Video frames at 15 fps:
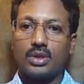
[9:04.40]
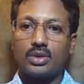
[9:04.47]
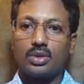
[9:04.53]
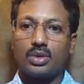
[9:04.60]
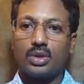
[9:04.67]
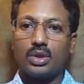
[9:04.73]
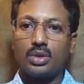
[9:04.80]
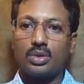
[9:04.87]
As I
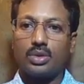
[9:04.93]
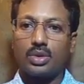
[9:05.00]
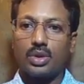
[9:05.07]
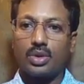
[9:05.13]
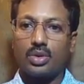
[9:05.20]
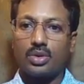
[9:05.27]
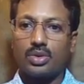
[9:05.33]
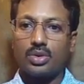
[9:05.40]
told you, you
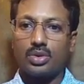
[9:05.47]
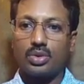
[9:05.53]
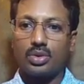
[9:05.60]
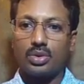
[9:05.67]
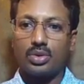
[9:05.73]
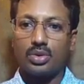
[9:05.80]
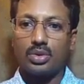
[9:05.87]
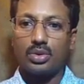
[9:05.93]
can
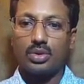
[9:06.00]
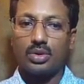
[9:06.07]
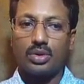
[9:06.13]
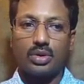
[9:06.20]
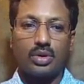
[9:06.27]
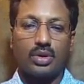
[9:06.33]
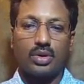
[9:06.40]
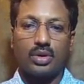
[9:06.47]
also
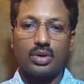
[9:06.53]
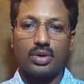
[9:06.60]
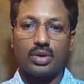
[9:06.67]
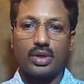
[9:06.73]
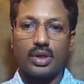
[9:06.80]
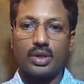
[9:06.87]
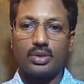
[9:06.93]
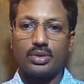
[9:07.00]

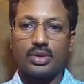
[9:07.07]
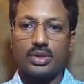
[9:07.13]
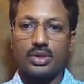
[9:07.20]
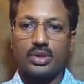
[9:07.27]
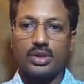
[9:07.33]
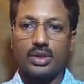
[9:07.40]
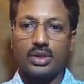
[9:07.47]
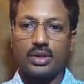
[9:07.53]
reduce
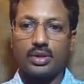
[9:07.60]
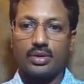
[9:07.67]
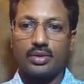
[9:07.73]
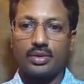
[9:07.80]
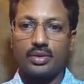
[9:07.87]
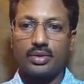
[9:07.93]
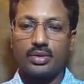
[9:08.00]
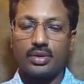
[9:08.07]
this
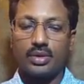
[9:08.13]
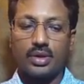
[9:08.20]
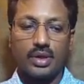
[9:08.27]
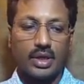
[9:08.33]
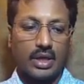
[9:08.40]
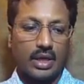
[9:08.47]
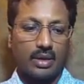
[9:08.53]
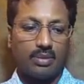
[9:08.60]

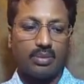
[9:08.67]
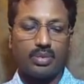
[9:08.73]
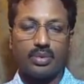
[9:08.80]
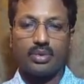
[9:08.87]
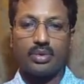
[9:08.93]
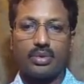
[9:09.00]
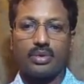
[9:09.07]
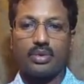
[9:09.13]
gap.